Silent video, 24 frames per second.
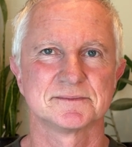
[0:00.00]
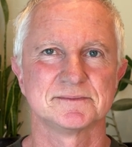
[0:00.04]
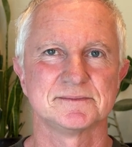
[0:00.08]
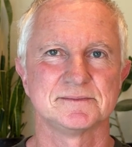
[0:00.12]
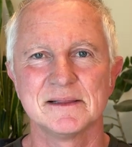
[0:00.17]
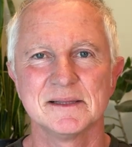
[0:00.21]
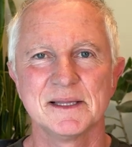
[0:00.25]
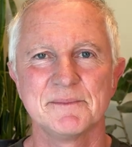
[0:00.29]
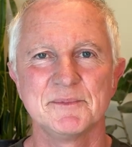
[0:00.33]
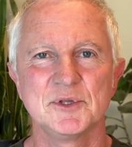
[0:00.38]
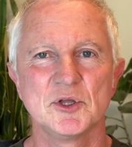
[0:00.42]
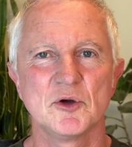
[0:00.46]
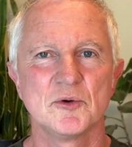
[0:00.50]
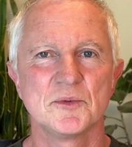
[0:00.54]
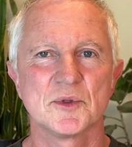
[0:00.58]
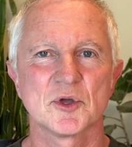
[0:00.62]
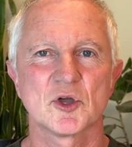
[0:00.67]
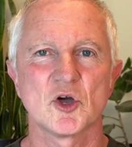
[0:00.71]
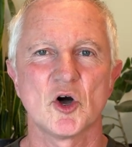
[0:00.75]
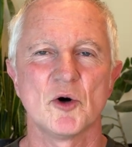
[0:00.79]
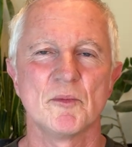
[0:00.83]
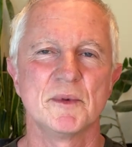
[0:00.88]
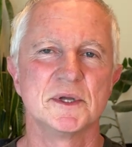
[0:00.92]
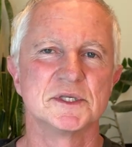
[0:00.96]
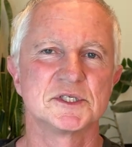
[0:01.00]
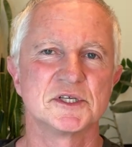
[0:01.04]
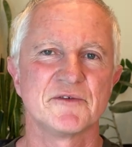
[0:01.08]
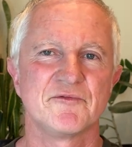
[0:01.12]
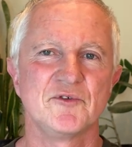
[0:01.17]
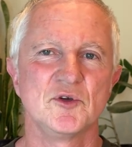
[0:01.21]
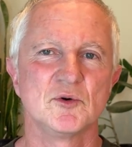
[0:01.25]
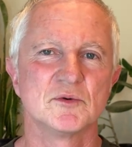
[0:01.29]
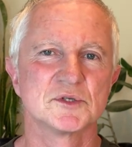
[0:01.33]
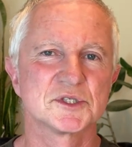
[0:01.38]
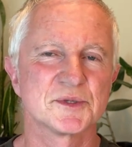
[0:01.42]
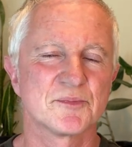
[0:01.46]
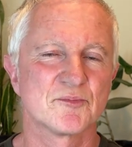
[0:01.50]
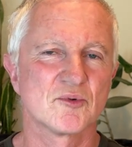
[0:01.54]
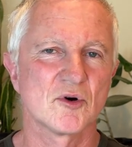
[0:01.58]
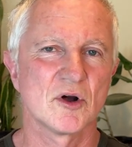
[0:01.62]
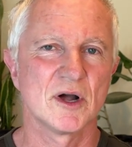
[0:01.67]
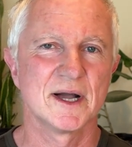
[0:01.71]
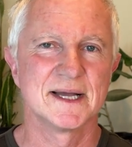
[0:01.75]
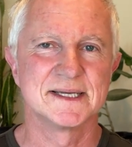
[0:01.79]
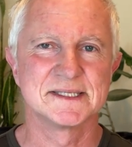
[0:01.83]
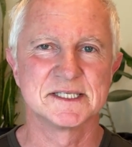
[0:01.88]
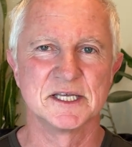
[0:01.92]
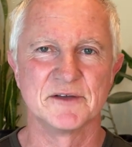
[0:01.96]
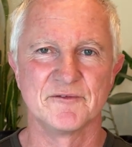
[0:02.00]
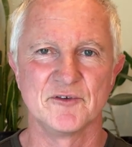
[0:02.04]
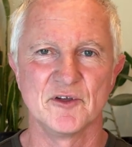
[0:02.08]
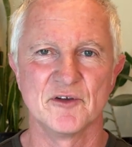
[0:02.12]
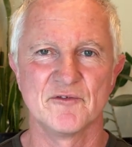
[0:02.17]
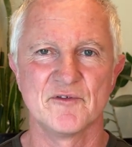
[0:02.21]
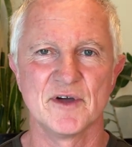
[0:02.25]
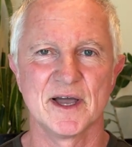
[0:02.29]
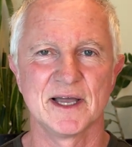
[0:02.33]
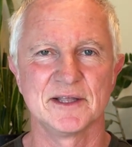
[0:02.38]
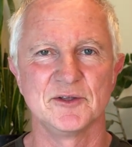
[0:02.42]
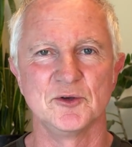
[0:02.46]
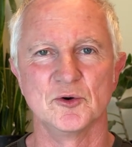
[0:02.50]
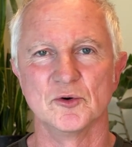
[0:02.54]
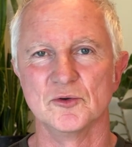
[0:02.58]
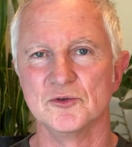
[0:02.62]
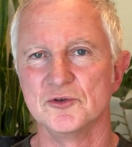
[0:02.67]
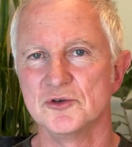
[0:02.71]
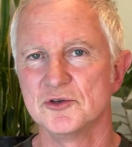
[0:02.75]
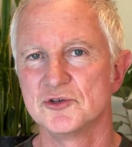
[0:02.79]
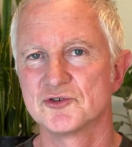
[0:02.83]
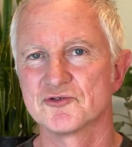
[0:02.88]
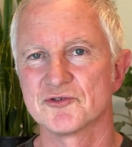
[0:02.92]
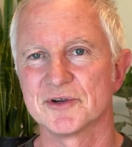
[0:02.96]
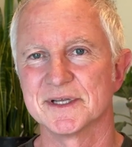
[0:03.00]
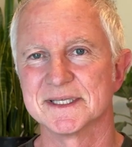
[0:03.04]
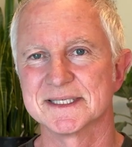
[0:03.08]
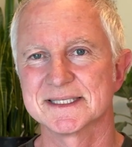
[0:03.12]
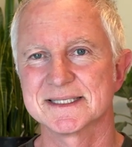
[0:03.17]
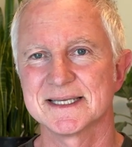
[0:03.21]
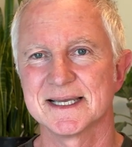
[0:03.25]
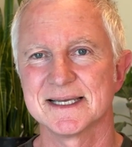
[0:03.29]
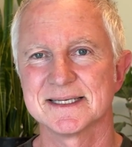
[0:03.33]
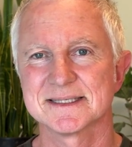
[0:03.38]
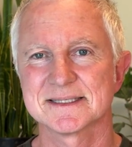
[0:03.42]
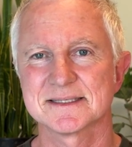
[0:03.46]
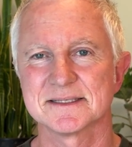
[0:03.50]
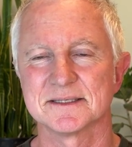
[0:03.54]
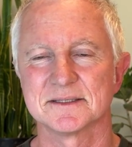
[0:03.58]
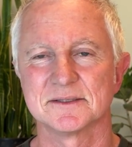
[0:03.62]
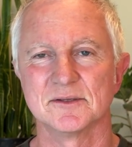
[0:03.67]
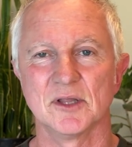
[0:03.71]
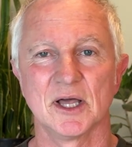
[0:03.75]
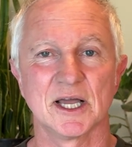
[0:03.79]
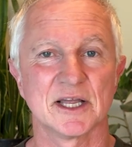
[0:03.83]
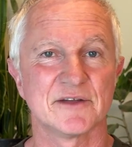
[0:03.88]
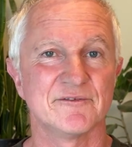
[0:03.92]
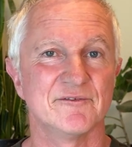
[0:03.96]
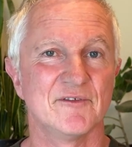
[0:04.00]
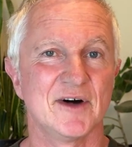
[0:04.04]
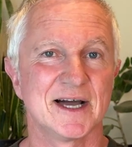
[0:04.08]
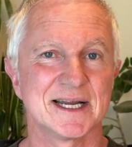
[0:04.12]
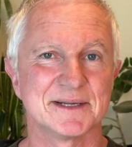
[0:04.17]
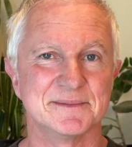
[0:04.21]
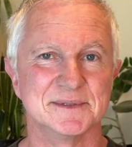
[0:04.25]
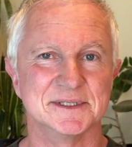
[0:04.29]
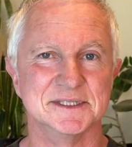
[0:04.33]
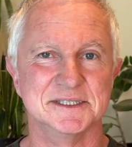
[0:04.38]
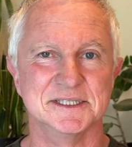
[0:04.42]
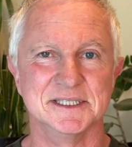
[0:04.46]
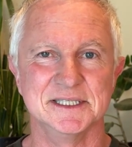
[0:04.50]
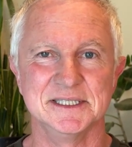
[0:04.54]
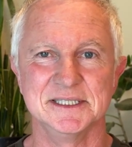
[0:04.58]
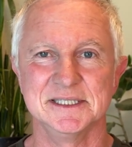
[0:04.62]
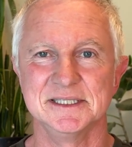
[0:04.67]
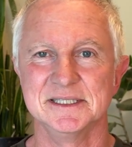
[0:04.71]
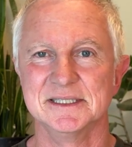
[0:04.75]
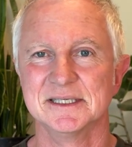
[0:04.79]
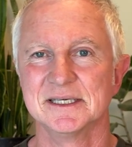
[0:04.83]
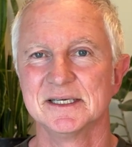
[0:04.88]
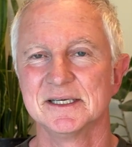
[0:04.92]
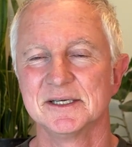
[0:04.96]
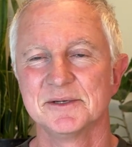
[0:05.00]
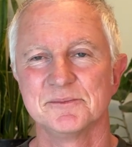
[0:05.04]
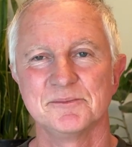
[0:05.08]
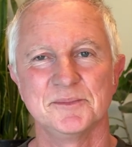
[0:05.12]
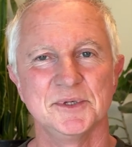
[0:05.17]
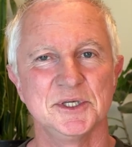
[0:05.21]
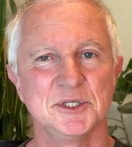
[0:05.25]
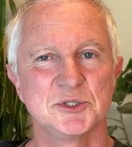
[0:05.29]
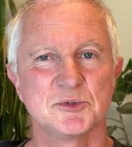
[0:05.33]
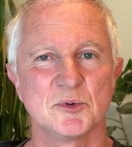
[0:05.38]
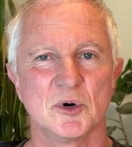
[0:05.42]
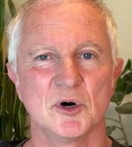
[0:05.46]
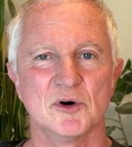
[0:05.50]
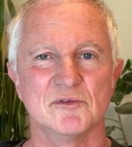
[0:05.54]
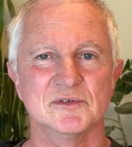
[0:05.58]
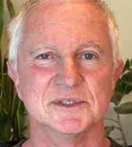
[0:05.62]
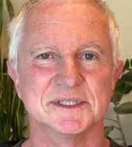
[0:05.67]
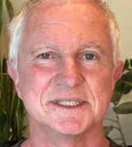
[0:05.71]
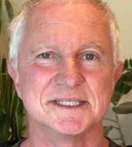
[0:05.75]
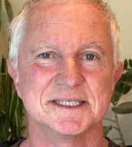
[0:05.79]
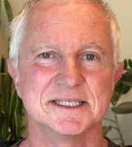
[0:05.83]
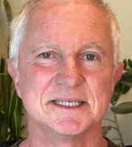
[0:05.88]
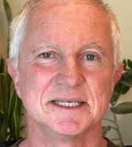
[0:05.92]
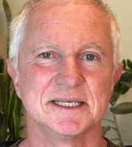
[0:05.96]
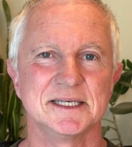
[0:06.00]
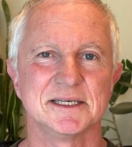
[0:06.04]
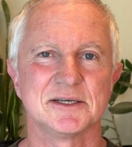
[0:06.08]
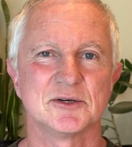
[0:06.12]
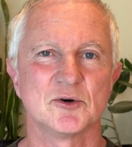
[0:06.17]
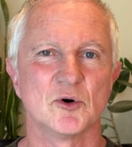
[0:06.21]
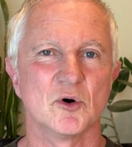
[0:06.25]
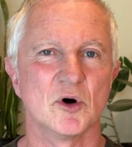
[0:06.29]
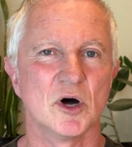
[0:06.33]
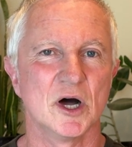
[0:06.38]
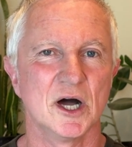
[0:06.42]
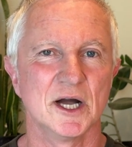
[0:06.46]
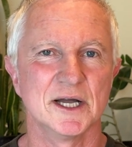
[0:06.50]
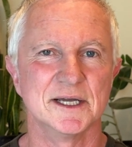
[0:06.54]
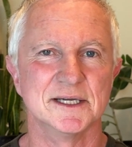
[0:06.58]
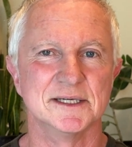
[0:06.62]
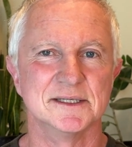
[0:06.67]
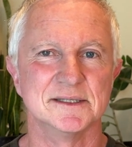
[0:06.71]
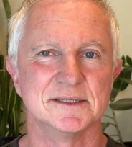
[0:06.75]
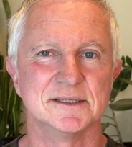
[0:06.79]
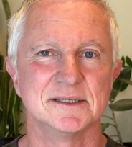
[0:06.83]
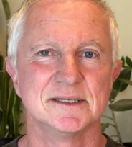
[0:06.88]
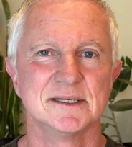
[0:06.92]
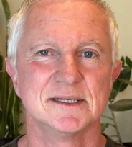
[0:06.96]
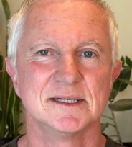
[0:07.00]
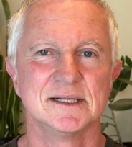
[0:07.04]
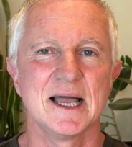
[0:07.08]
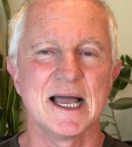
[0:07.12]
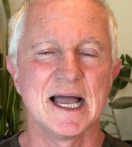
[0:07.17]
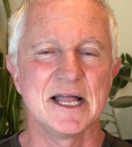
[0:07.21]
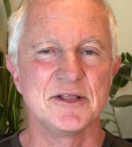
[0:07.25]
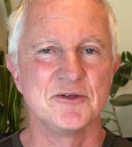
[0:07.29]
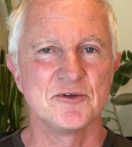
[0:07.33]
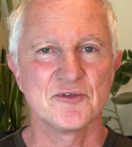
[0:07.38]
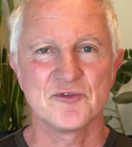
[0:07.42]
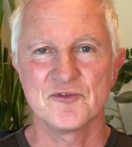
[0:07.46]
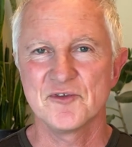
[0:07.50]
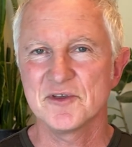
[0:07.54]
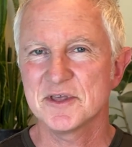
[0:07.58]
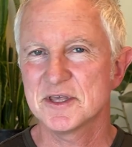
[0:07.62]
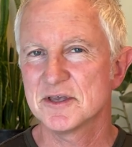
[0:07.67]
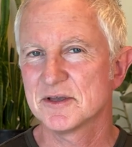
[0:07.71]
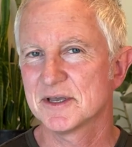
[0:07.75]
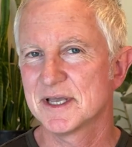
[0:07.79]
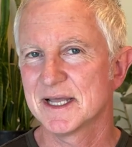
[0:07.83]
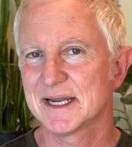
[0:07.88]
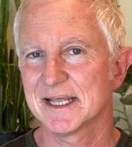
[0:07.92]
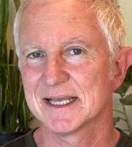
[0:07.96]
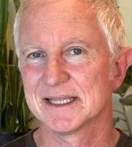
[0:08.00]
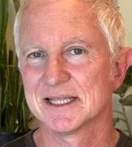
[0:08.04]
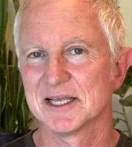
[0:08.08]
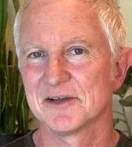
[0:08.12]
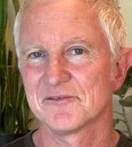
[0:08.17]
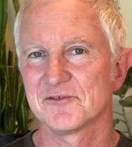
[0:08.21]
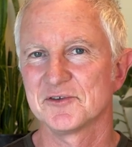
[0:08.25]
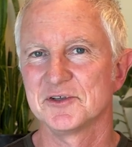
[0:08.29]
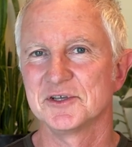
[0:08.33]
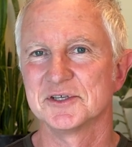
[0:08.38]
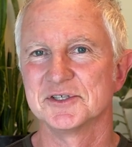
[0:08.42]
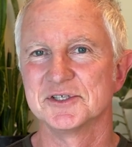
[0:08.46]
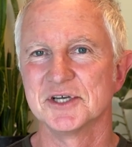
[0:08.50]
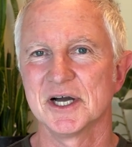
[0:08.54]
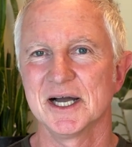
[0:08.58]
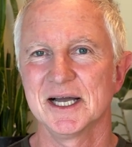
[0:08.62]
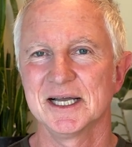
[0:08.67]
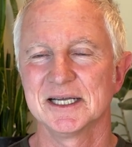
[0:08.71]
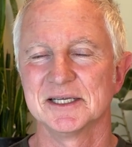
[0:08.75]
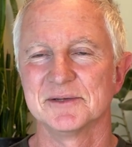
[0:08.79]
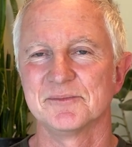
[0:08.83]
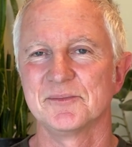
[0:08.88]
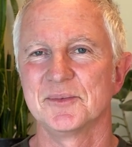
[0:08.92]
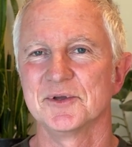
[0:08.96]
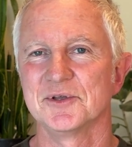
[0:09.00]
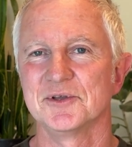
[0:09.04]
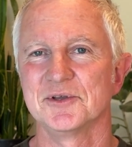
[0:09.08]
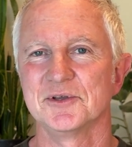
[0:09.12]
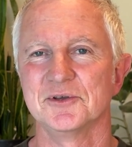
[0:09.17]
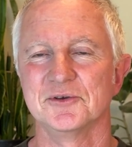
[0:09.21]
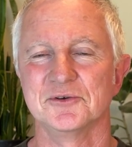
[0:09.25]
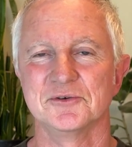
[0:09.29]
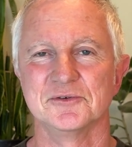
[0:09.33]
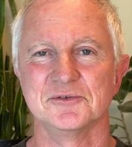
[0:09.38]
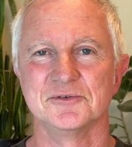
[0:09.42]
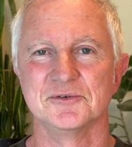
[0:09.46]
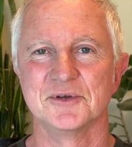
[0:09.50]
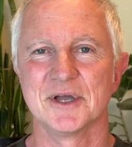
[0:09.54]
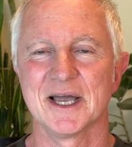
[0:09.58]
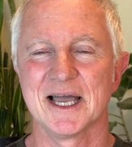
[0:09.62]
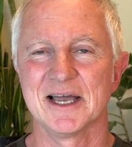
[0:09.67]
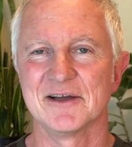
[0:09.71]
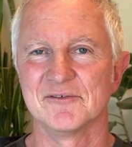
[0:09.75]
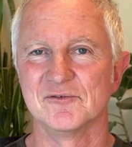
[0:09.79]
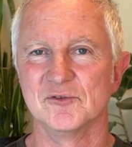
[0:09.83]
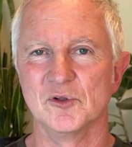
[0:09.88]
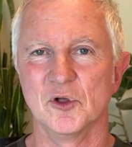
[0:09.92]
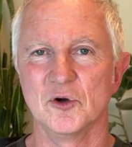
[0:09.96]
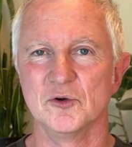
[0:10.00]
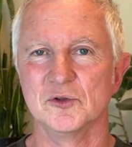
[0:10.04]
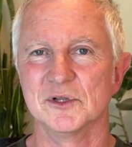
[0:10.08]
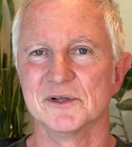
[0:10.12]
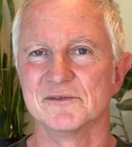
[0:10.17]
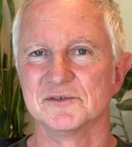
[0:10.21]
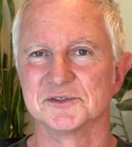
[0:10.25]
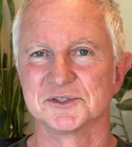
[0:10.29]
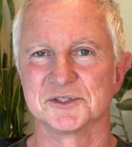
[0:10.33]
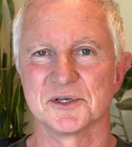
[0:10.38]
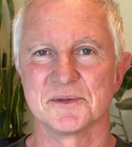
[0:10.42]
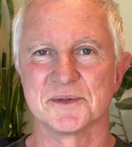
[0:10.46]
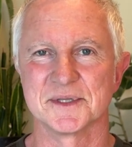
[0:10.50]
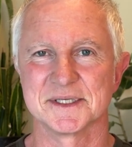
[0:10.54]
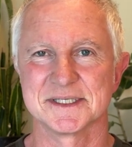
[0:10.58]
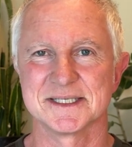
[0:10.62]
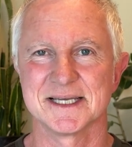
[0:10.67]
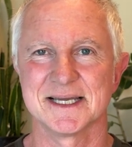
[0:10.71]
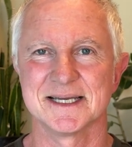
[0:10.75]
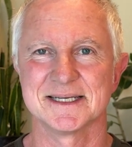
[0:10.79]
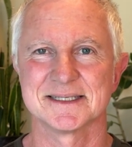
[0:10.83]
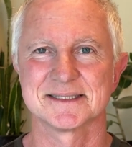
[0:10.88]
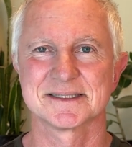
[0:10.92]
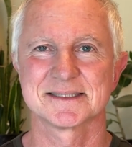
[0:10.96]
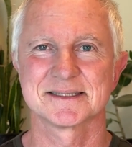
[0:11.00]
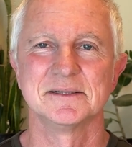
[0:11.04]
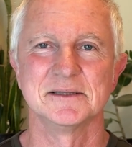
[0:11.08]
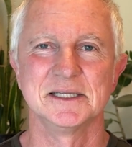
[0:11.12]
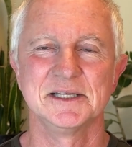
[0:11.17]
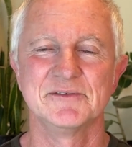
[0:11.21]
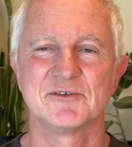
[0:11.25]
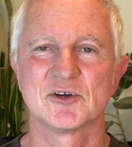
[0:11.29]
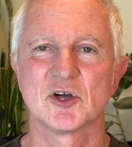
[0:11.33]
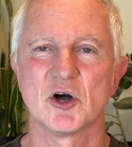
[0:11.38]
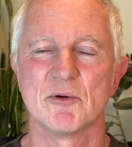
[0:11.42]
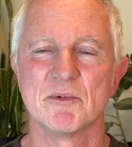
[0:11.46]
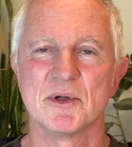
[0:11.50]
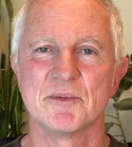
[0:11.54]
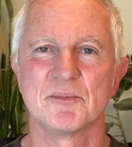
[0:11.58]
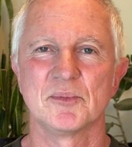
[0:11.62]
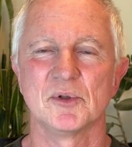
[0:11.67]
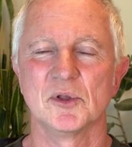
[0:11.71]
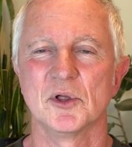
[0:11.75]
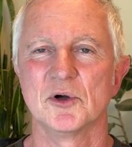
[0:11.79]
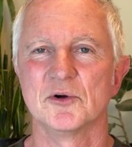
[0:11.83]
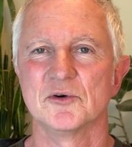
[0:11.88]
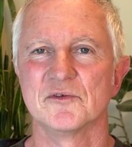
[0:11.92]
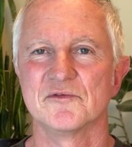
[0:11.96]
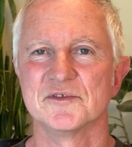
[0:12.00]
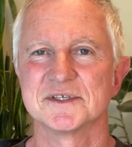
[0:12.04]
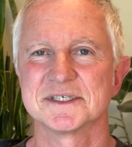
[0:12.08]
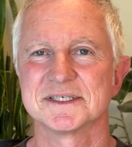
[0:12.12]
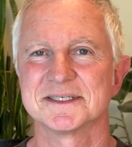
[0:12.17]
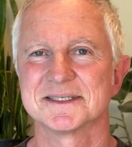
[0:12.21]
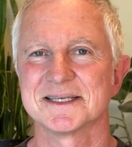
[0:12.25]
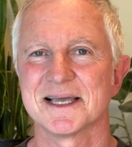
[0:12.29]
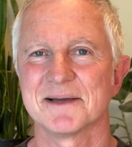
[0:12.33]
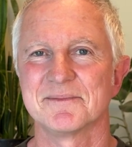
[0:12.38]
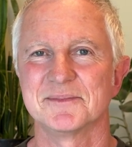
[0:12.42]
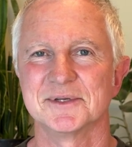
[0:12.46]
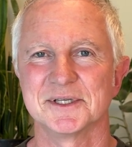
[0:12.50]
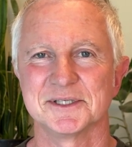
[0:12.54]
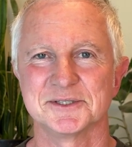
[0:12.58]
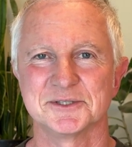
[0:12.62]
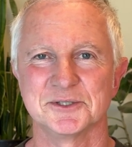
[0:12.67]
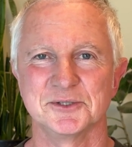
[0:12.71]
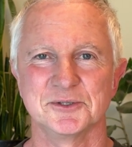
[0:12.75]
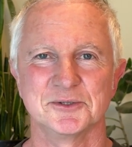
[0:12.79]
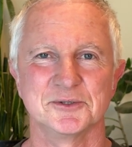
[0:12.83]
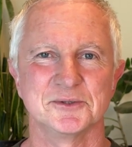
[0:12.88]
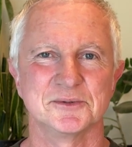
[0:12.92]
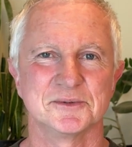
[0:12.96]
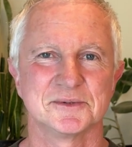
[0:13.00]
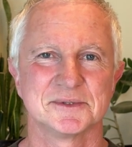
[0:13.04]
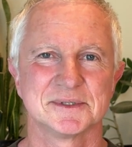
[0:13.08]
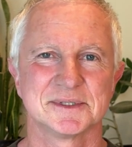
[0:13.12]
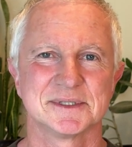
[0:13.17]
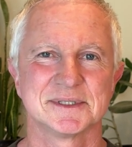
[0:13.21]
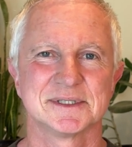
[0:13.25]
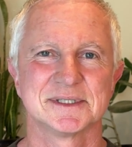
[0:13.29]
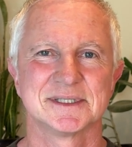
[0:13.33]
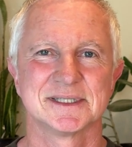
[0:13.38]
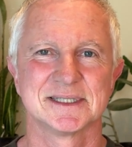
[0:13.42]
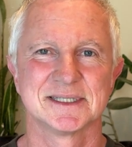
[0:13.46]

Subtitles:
Let me know in the comments if you were surprised that you've had your nutrients tested, like vitamin D, B12 and zinc or iron, and you think you're getting enough in your diet, but you have low levels on the test. Leave a comment below if this is happening to you.